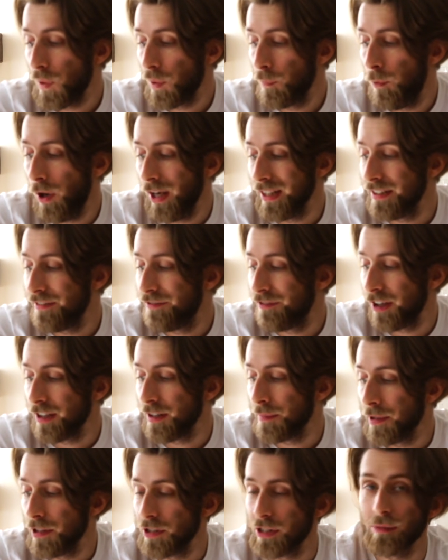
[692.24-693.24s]
What I did find
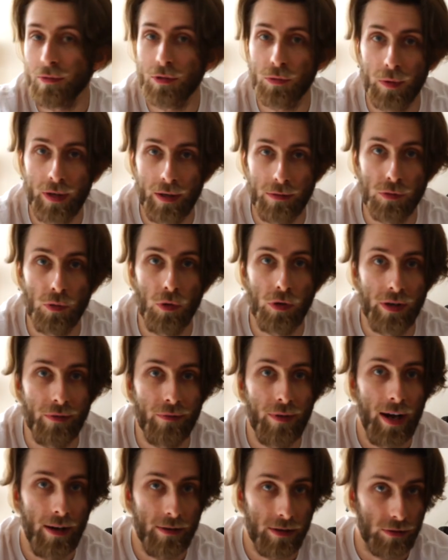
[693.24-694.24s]
amusing was when I was walking
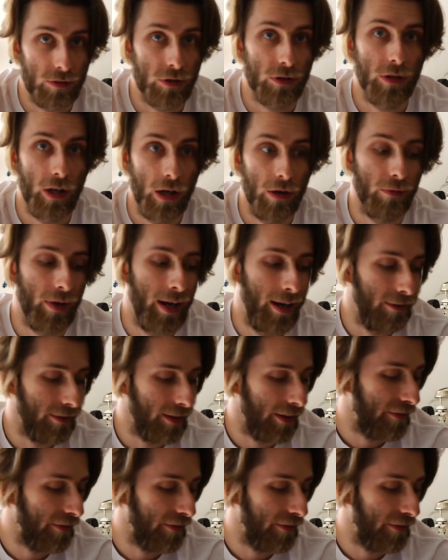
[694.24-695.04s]
around, I was going around.